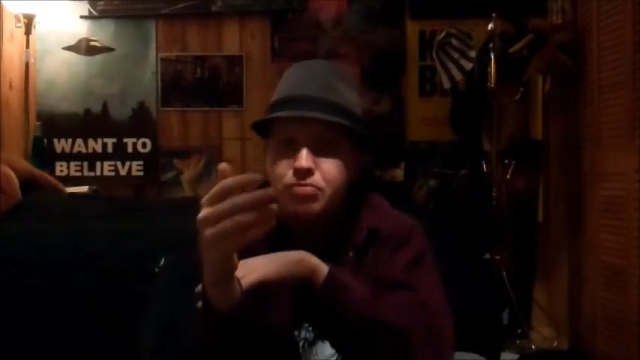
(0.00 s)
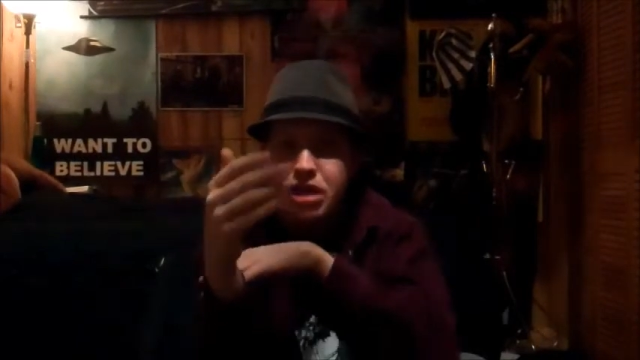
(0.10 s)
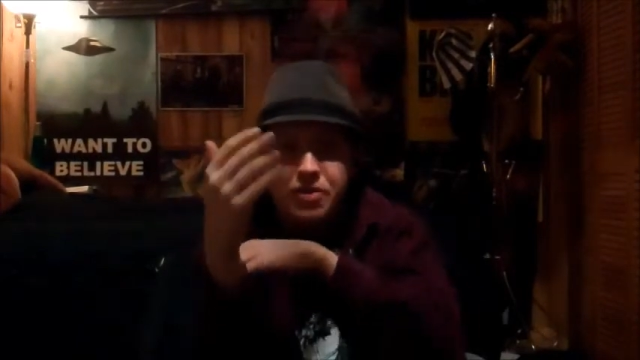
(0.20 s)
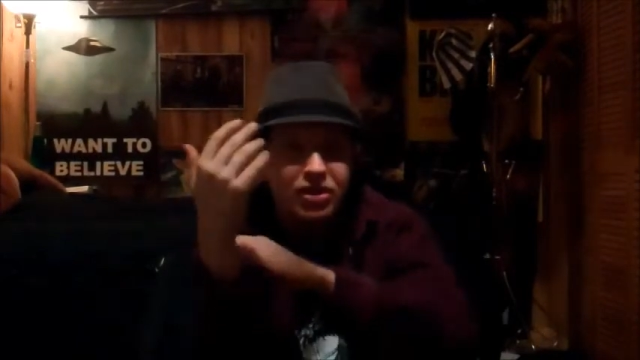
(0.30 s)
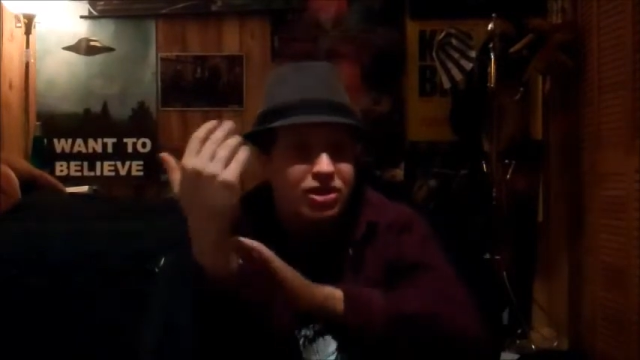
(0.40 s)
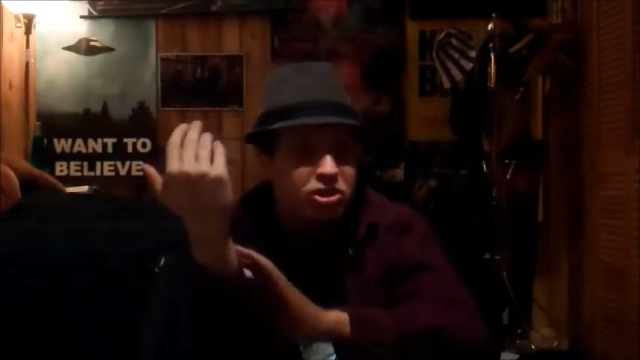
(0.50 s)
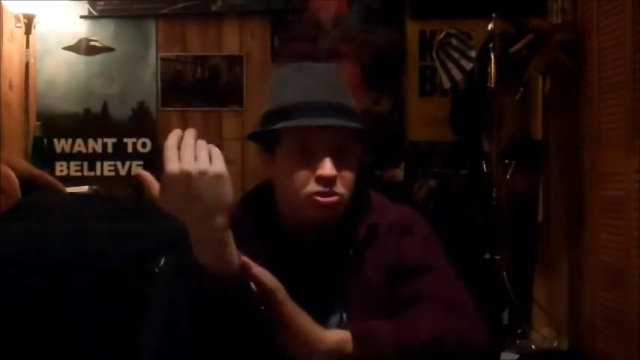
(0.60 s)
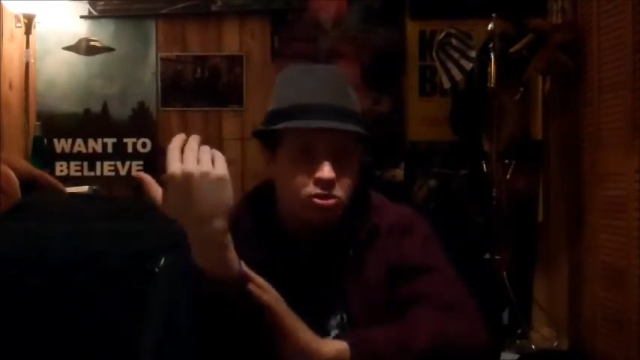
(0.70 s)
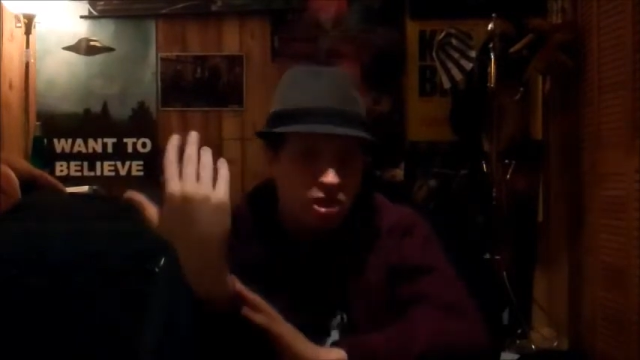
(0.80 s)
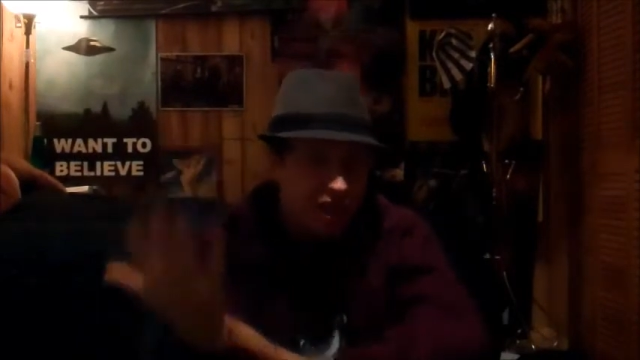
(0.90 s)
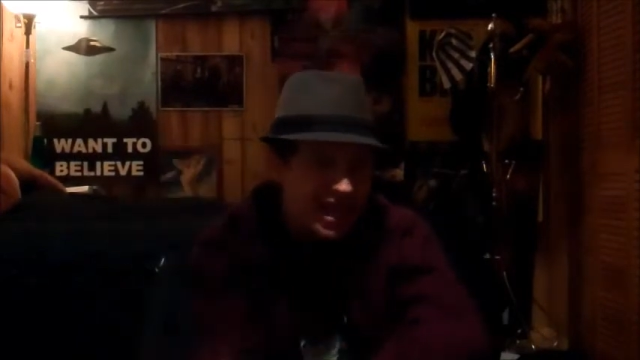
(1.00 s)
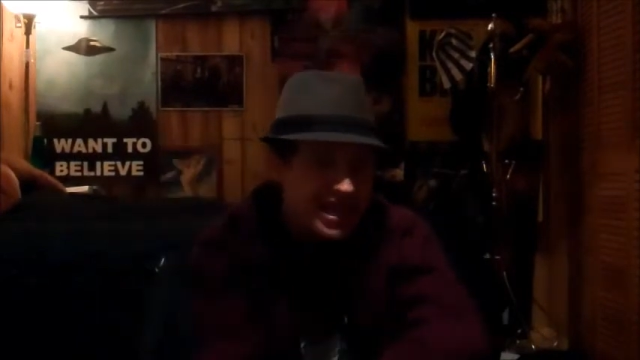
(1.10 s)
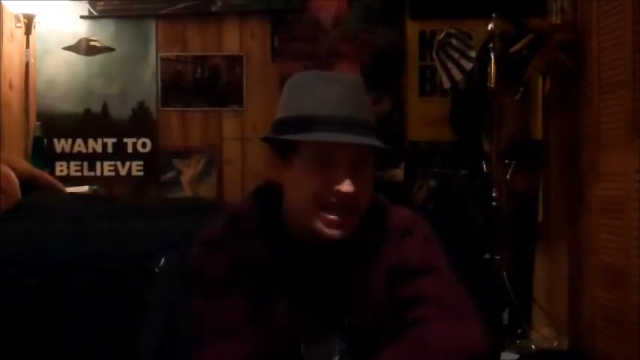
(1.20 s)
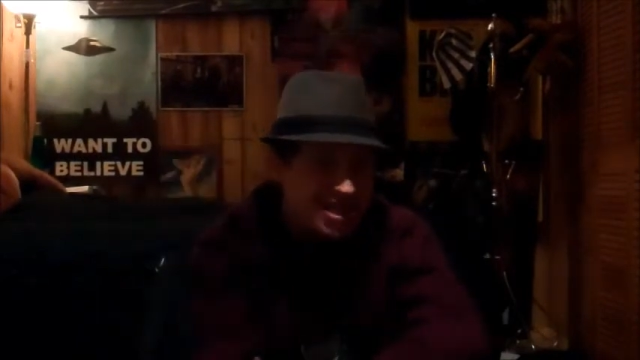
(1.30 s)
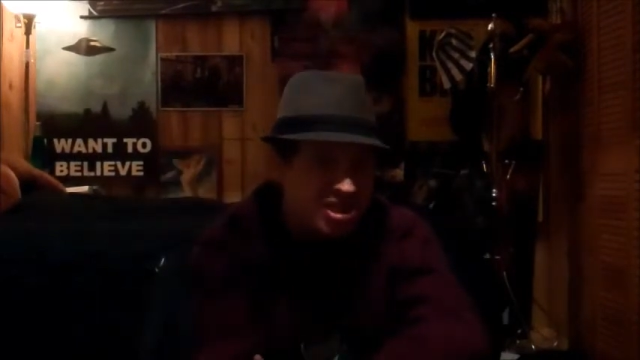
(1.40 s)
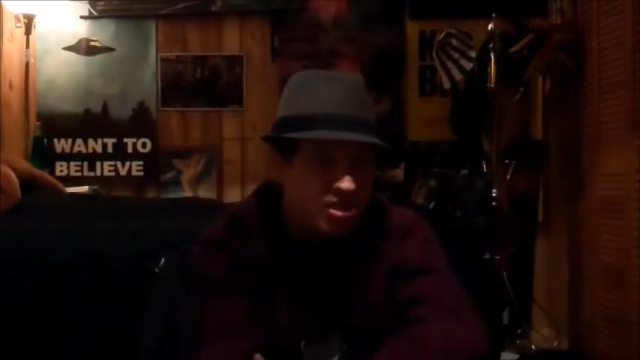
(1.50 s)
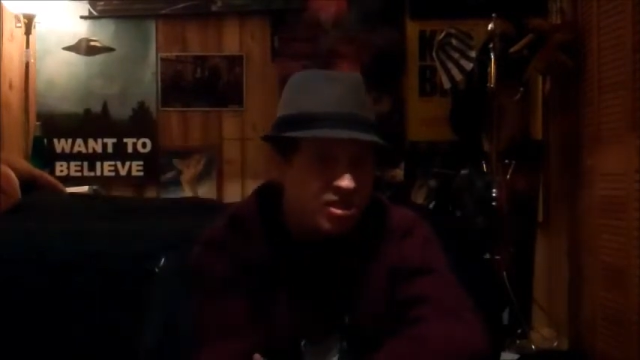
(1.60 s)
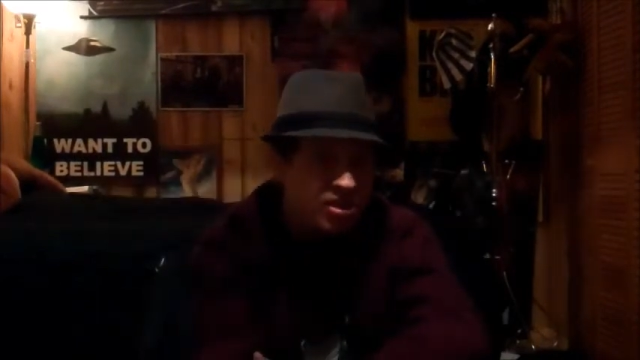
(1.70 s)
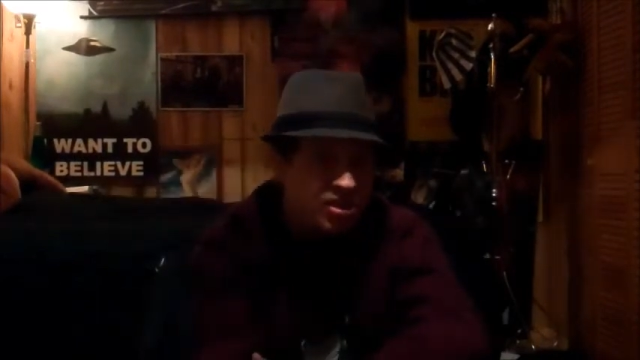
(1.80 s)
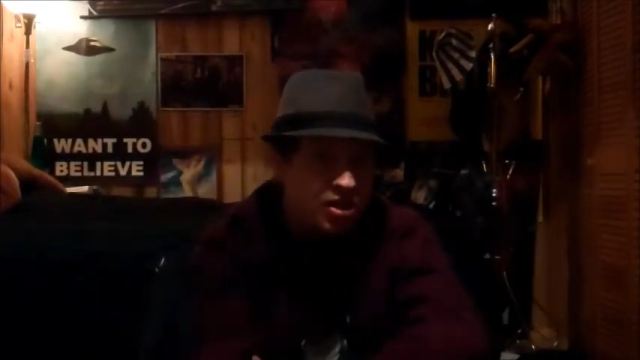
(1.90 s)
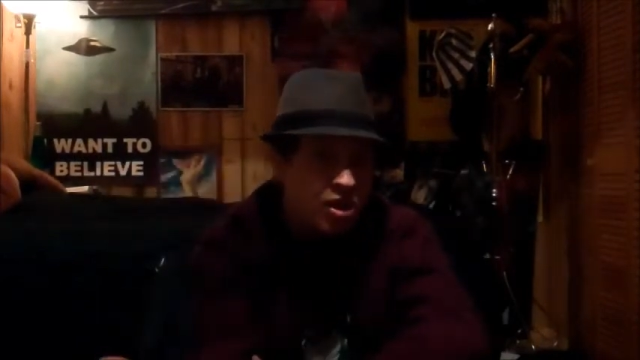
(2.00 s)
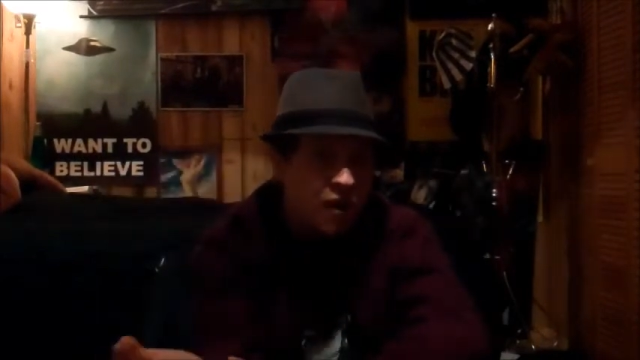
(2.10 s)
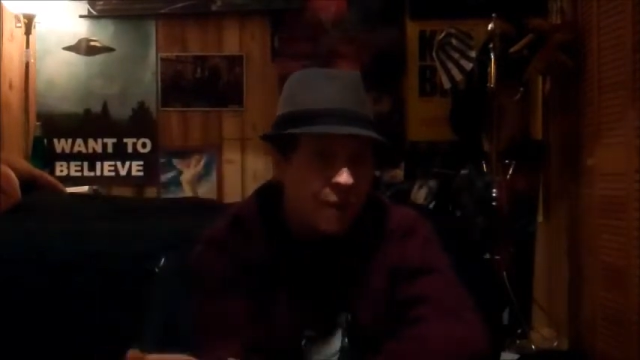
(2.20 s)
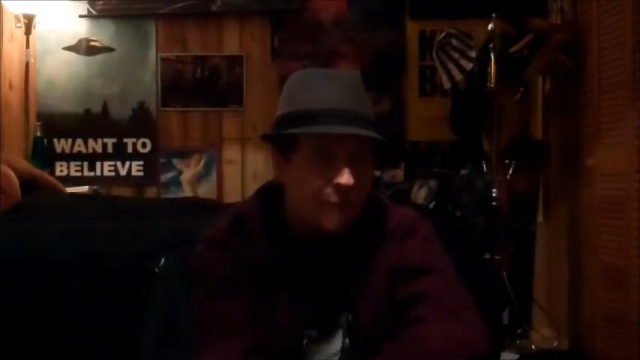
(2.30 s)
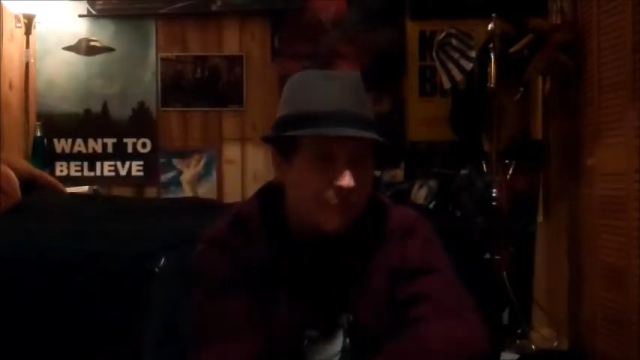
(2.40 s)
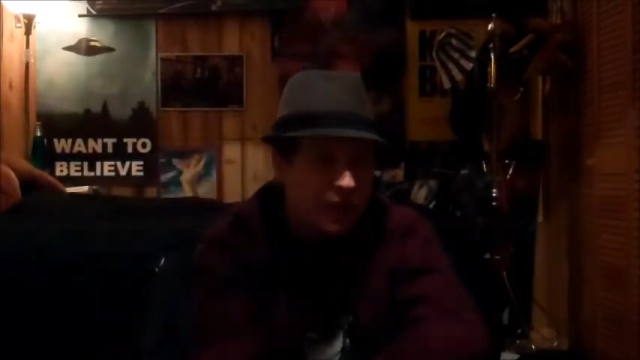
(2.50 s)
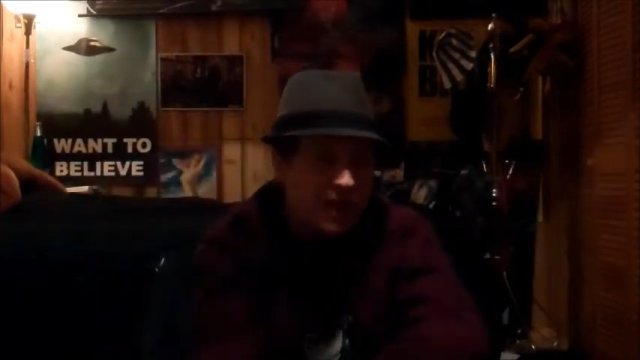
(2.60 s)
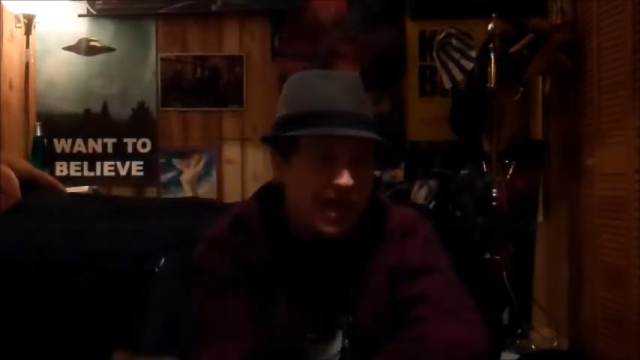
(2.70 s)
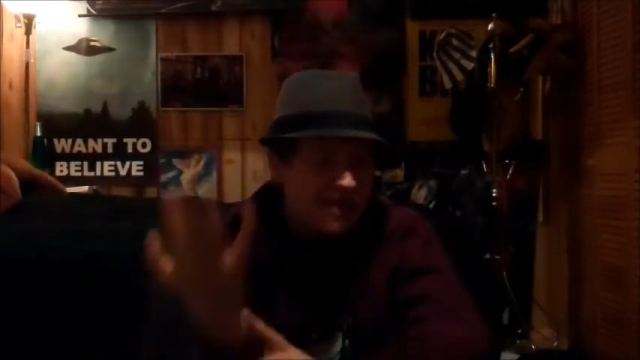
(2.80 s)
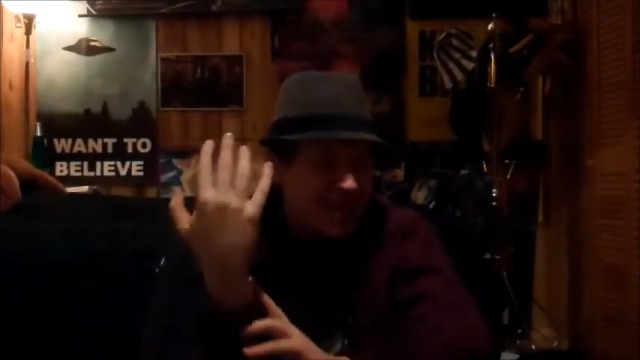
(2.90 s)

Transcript: Maybe a little late, but